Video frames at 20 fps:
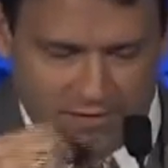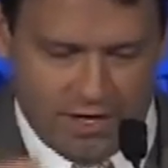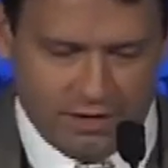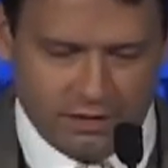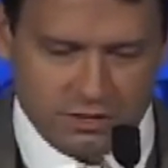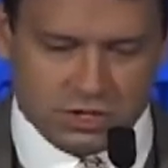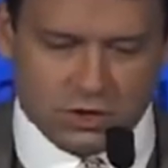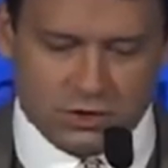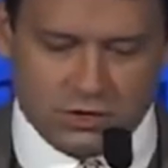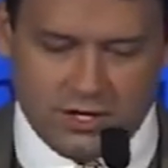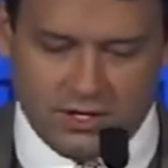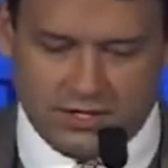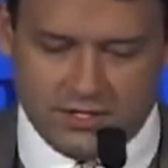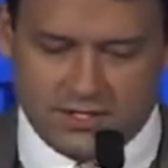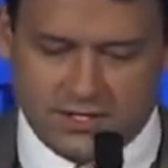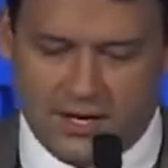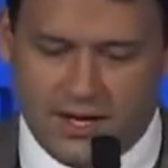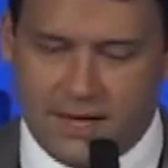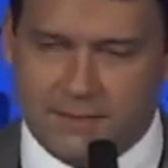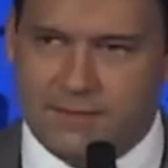Arizona at the
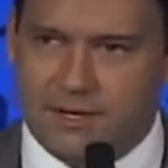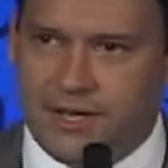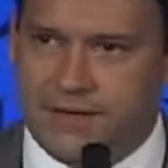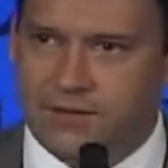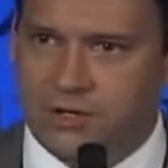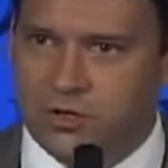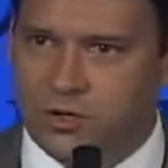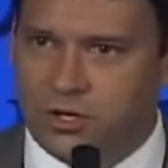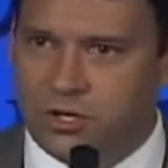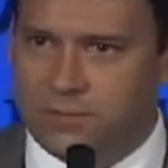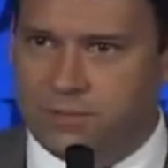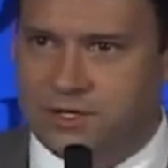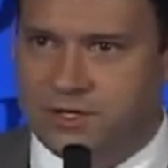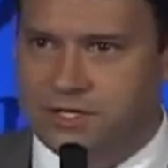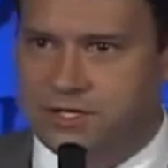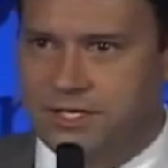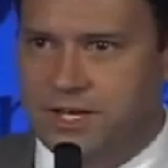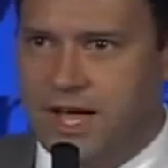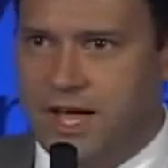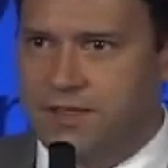time, but having grown up in
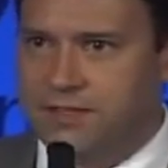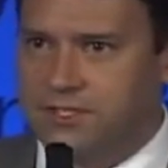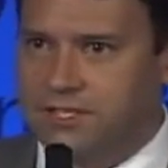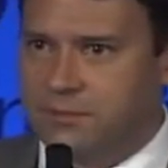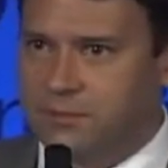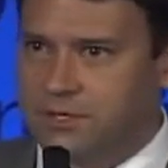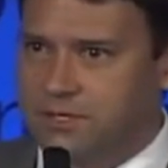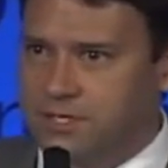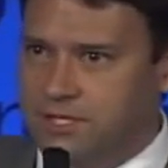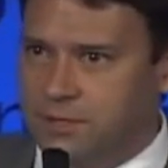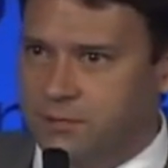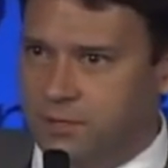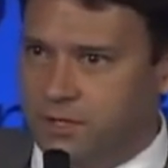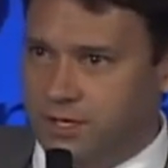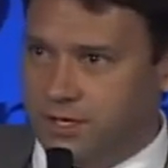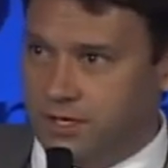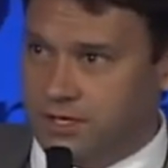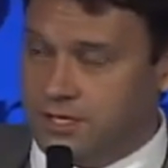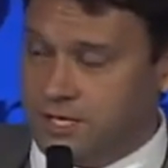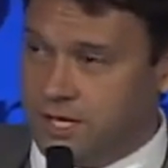the South, someone said, "We're
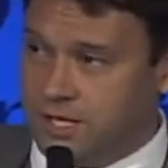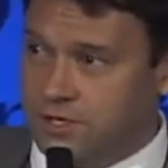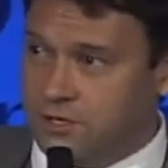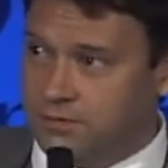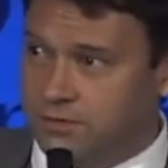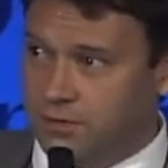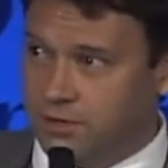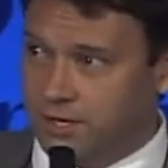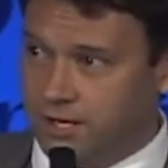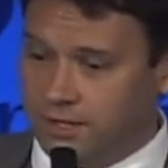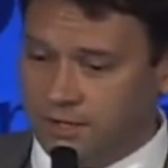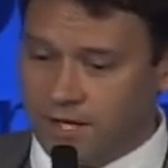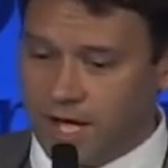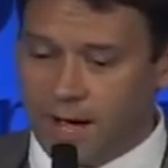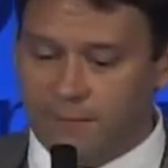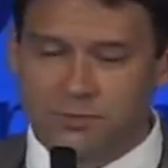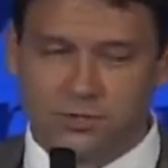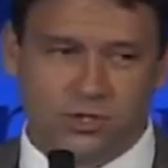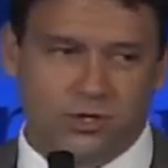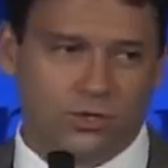going to take you for a
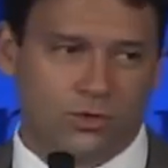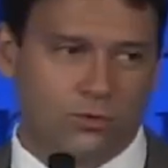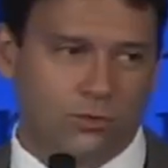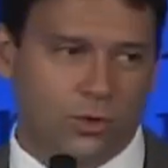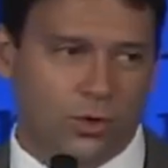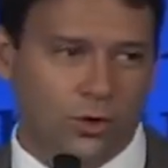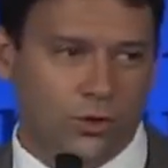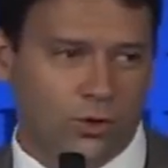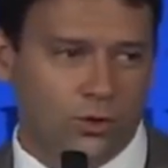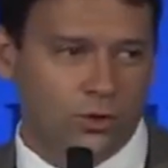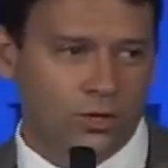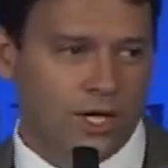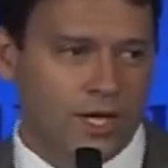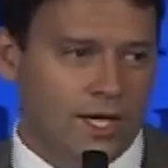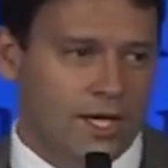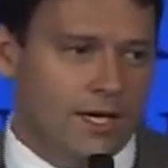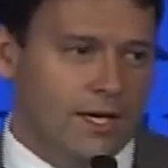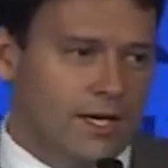lobster roll."